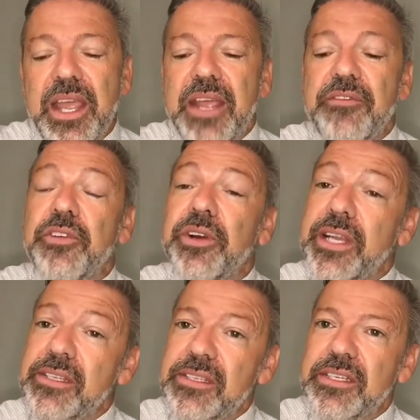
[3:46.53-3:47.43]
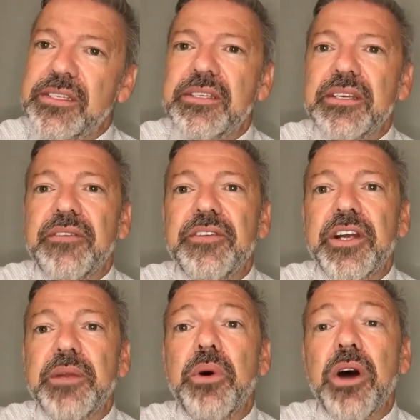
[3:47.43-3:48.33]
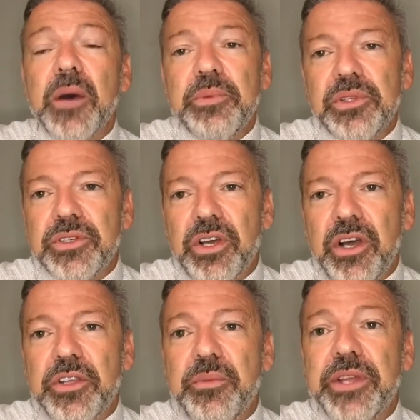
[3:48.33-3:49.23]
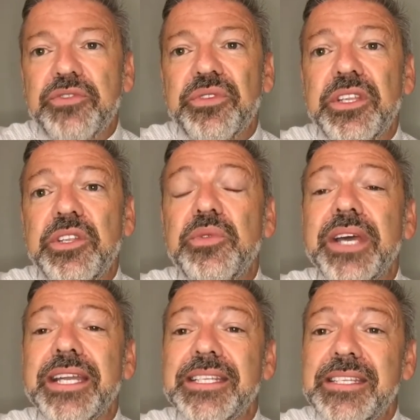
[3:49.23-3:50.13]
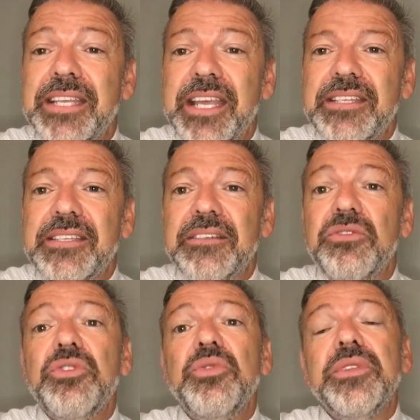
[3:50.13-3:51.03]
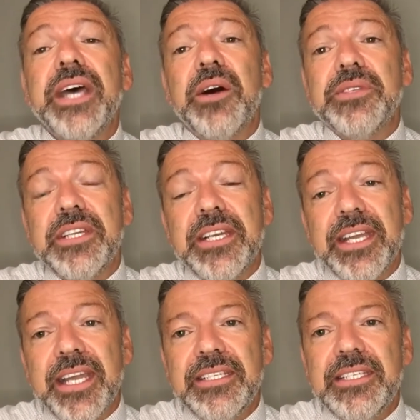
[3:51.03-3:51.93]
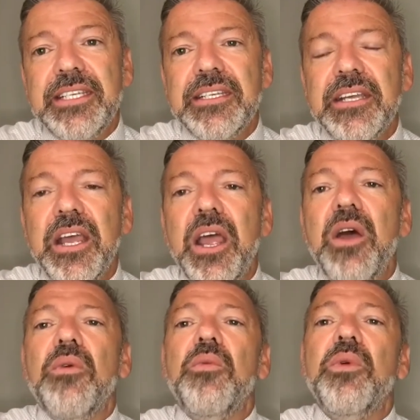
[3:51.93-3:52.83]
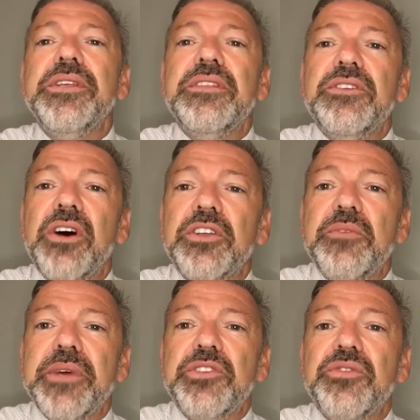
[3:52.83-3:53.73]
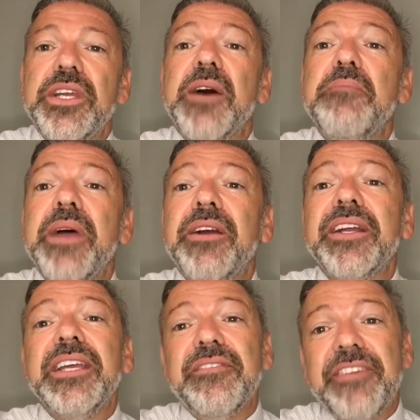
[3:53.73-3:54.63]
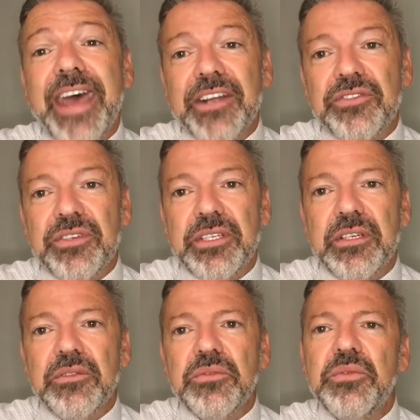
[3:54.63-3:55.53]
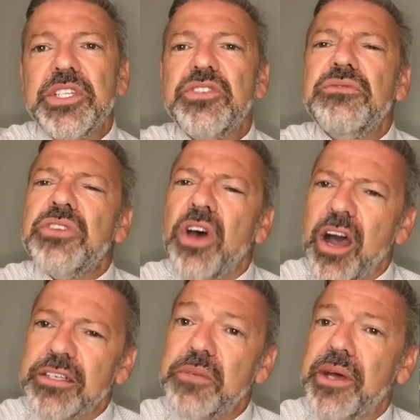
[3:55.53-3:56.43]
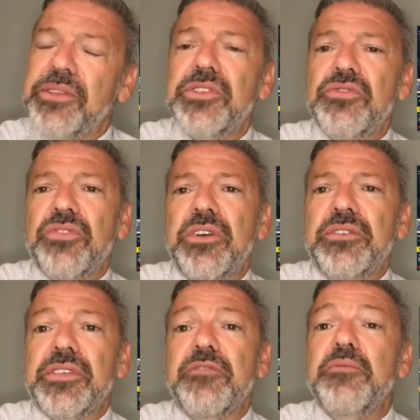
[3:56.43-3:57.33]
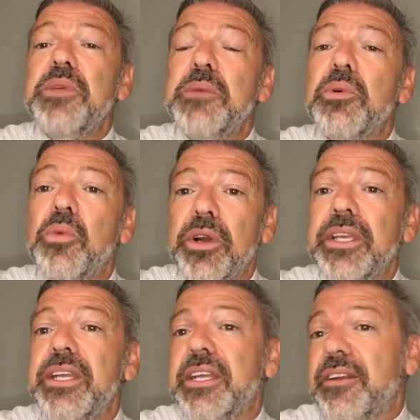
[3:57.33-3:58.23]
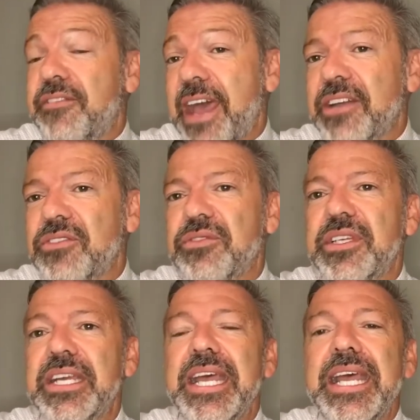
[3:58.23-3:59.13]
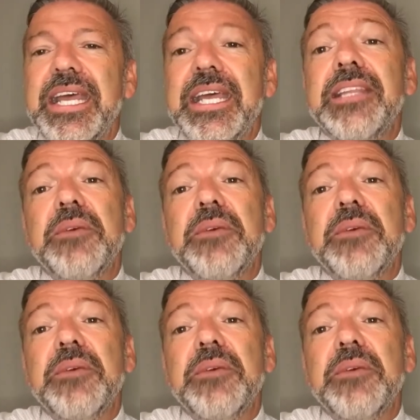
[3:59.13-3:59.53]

For instance, a very popular documentary in the United States in 2019 was the documentary American Factory, which talked about the struggles of people working in a factory in the